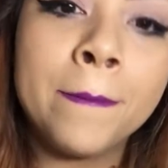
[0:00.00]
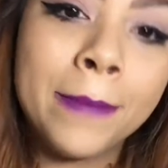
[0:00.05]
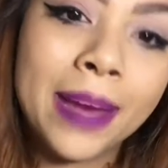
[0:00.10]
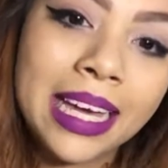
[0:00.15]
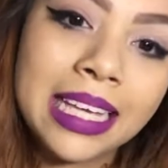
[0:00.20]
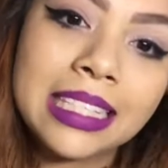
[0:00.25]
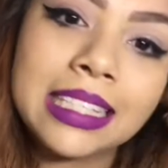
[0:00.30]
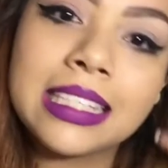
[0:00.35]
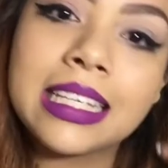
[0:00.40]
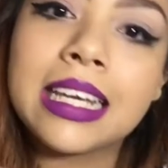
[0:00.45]

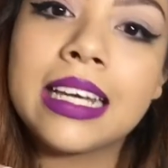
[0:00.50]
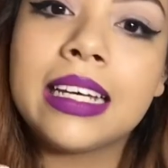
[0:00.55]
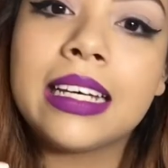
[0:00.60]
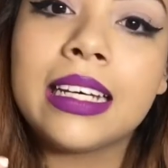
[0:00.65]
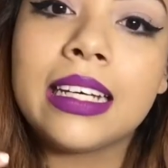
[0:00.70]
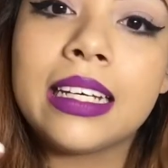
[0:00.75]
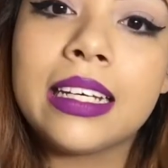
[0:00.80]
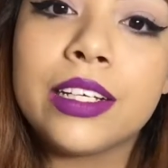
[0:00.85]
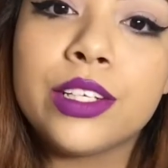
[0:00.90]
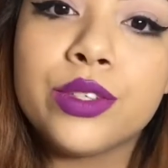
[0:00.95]

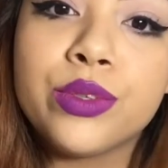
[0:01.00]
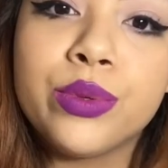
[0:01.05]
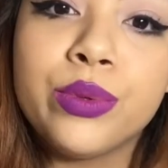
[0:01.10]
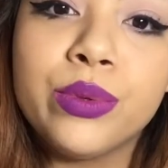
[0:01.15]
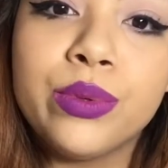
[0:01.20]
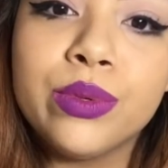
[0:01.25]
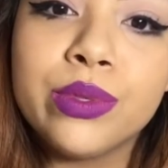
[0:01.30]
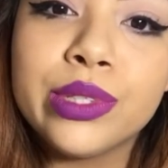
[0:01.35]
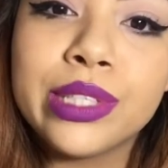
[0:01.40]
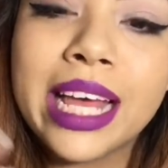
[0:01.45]
basic
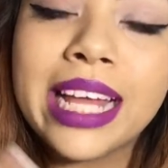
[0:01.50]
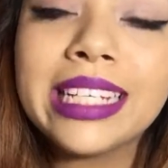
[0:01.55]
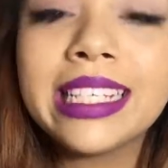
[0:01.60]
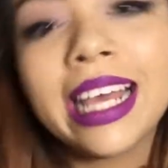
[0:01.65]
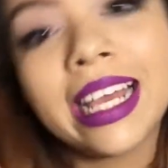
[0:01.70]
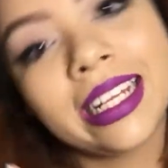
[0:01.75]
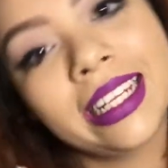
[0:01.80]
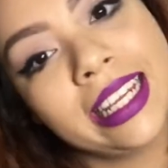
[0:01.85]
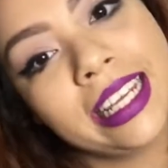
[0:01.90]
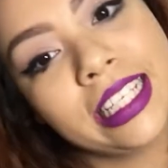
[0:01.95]
tools and
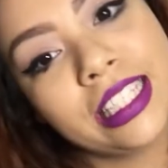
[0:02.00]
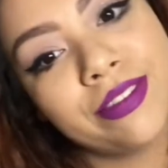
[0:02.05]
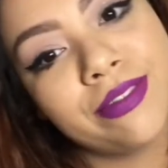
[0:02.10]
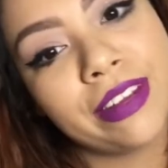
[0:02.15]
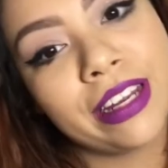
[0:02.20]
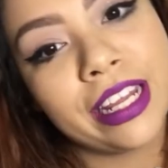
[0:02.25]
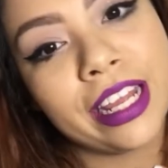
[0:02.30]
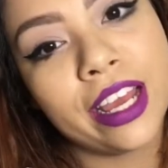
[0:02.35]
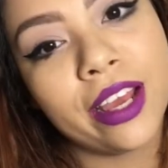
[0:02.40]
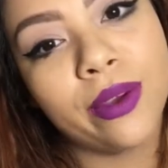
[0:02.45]
techniques
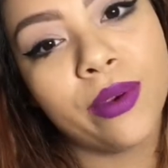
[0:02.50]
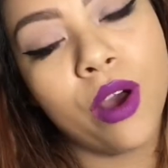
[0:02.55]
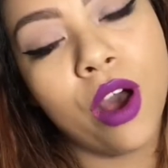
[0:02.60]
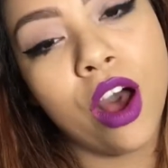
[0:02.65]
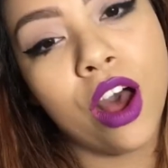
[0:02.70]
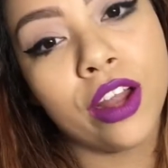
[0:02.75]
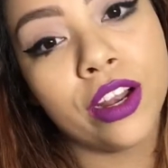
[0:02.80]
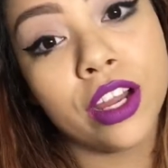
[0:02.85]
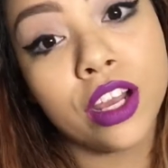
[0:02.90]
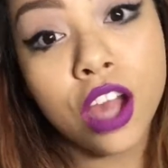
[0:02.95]
video
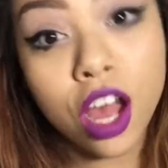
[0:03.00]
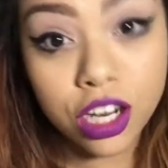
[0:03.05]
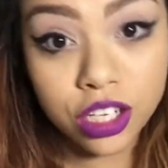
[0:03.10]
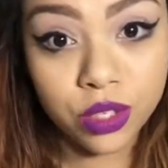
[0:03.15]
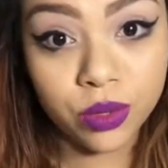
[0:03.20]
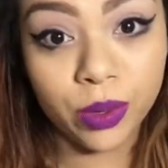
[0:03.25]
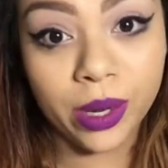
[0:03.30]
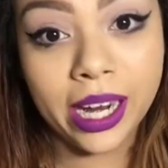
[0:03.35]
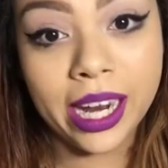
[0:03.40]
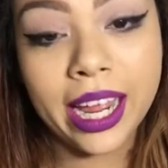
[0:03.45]
on
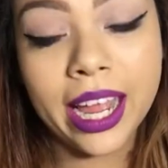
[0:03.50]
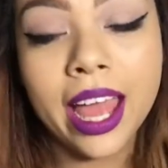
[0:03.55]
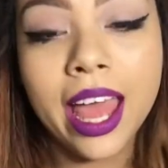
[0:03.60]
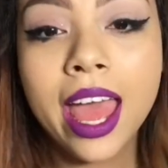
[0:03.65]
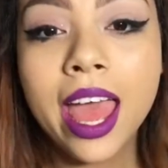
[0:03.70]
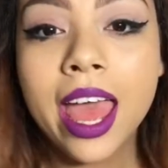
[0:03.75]
contouring.